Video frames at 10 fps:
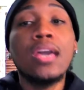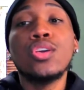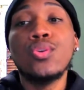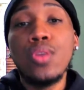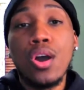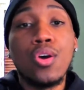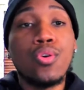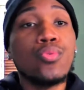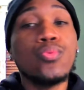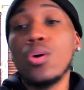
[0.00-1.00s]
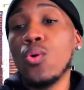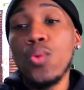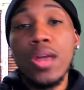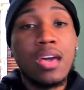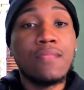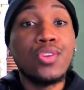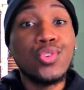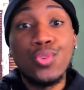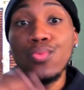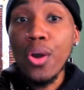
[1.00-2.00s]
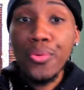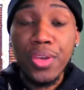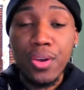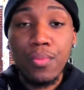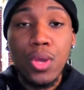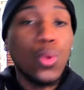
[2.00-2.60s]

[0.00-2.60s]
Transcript: you know, whatever. Do you know them?